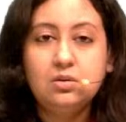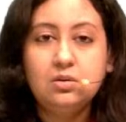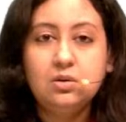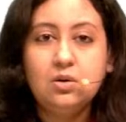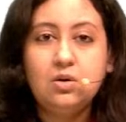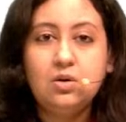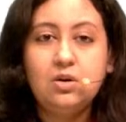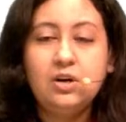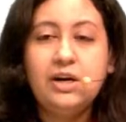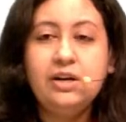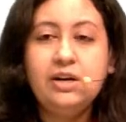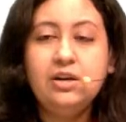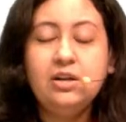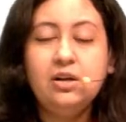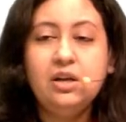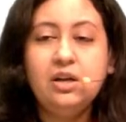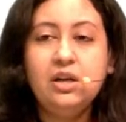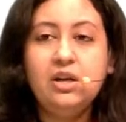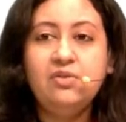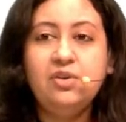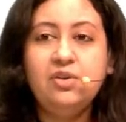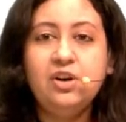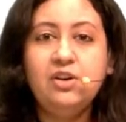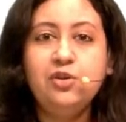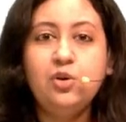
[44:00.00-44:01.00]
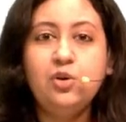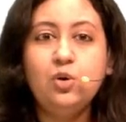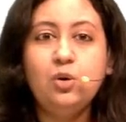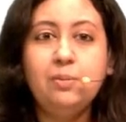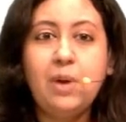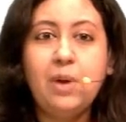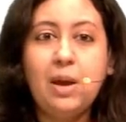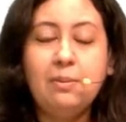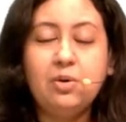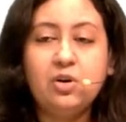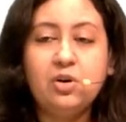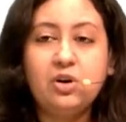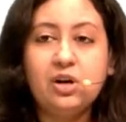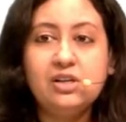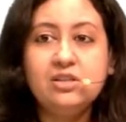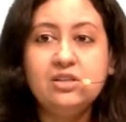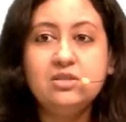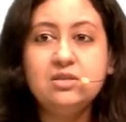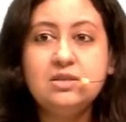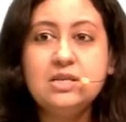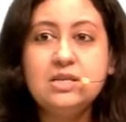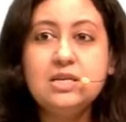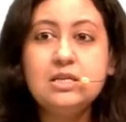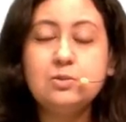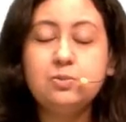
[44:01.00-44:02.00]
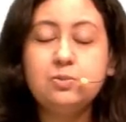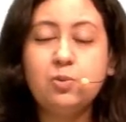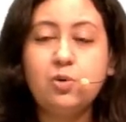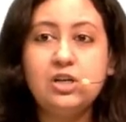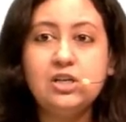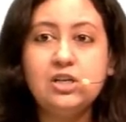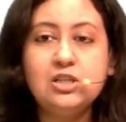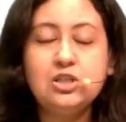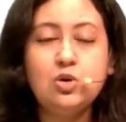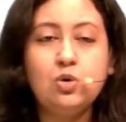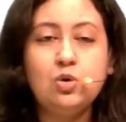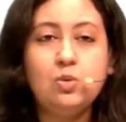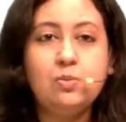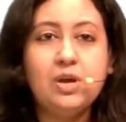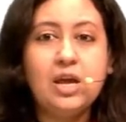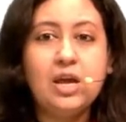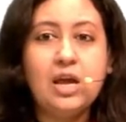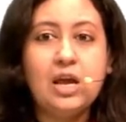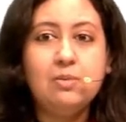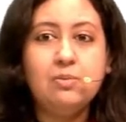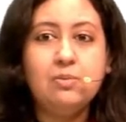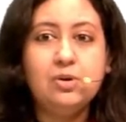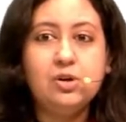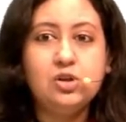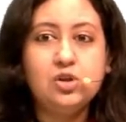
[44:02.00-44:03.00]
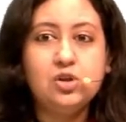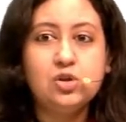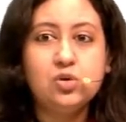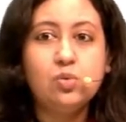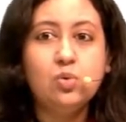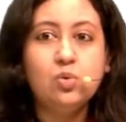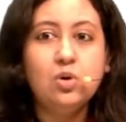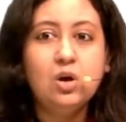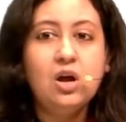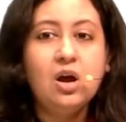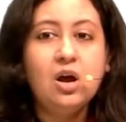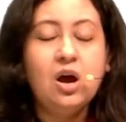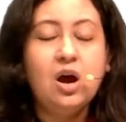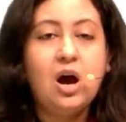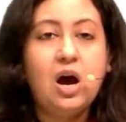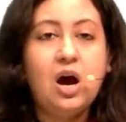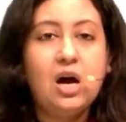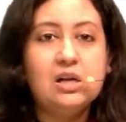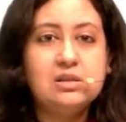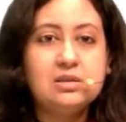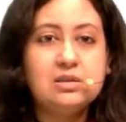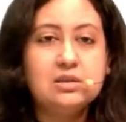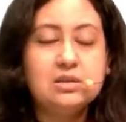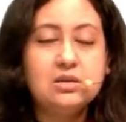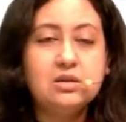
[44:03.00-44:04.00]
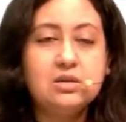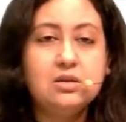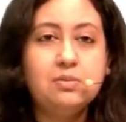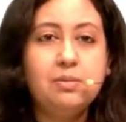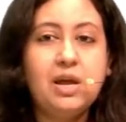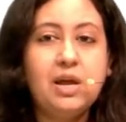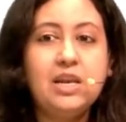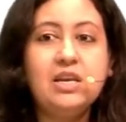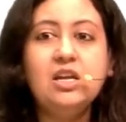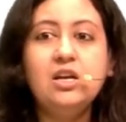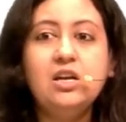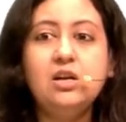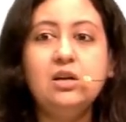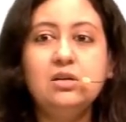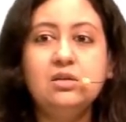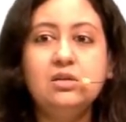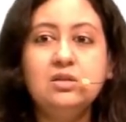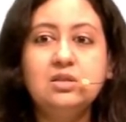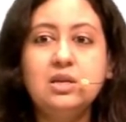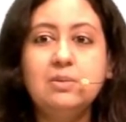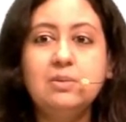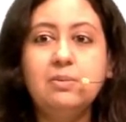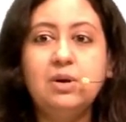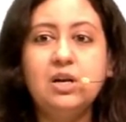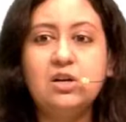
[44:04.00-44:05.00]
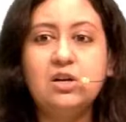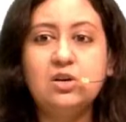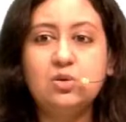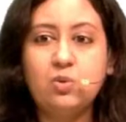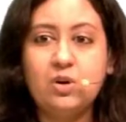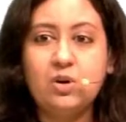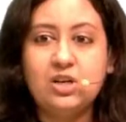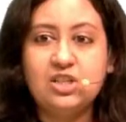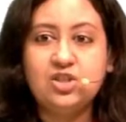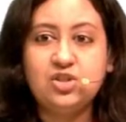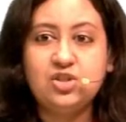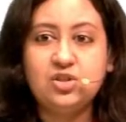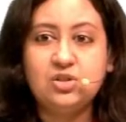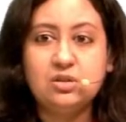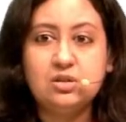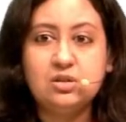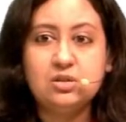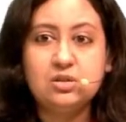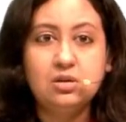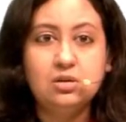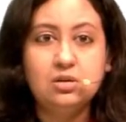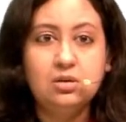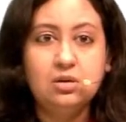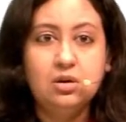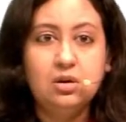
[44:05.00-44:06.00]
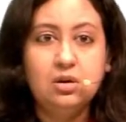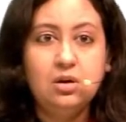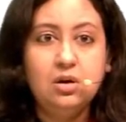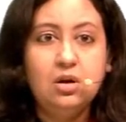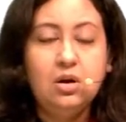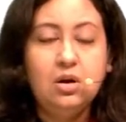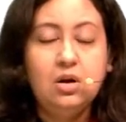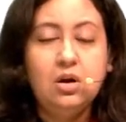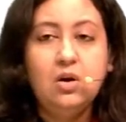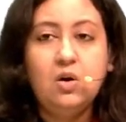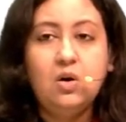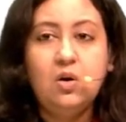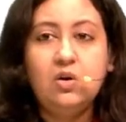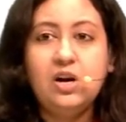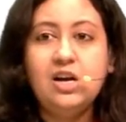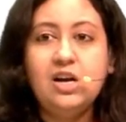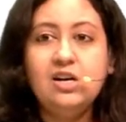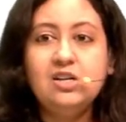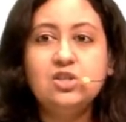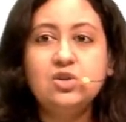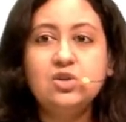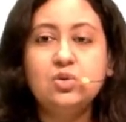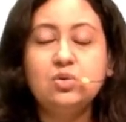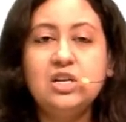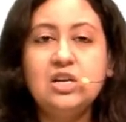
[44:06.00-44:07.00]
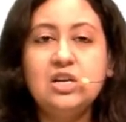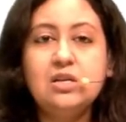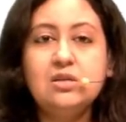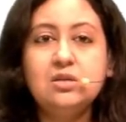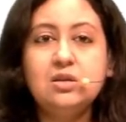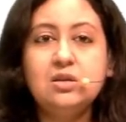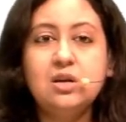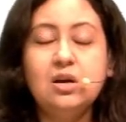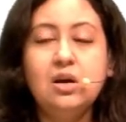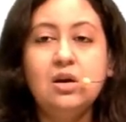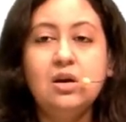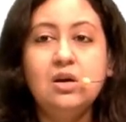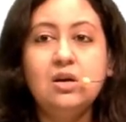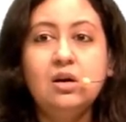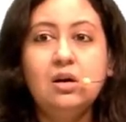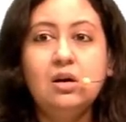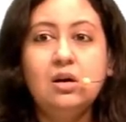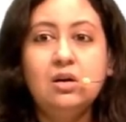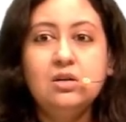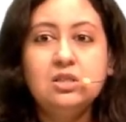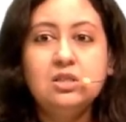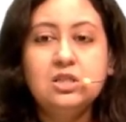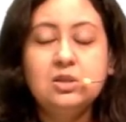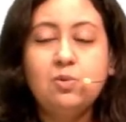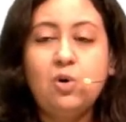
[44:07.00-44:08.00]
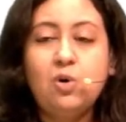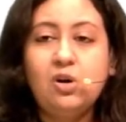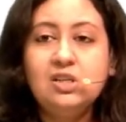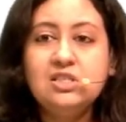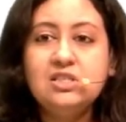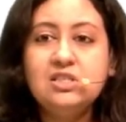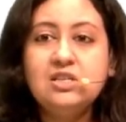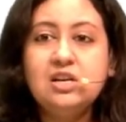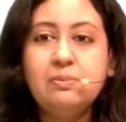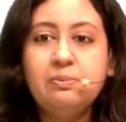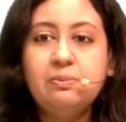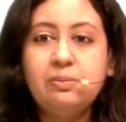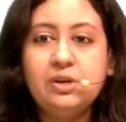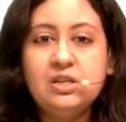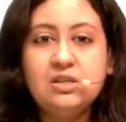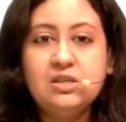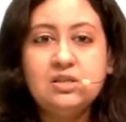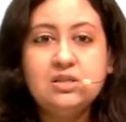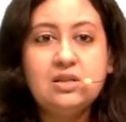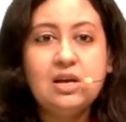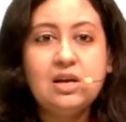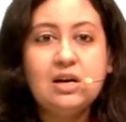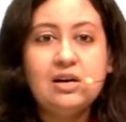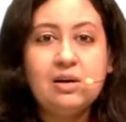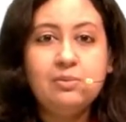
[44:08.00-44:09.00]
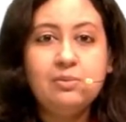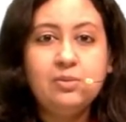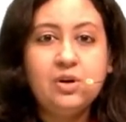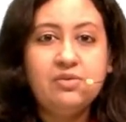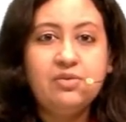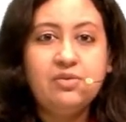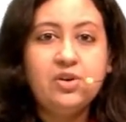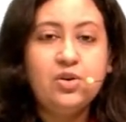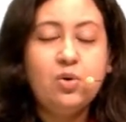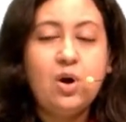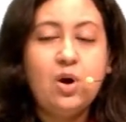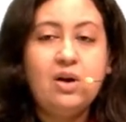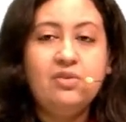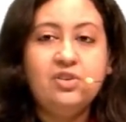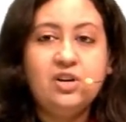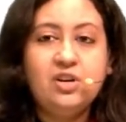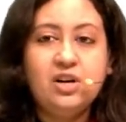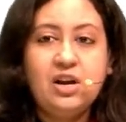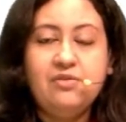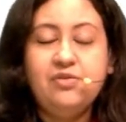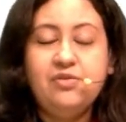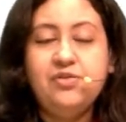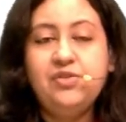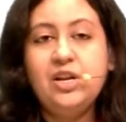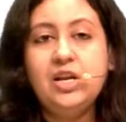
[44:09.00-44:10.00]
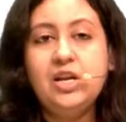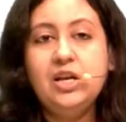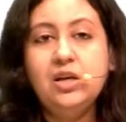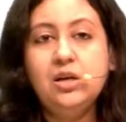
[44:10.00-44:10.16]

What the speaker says: All right, even if you'll memorize these points, you'll be able to answer many similar questions. All right, so these small snippets that I'm giving you after every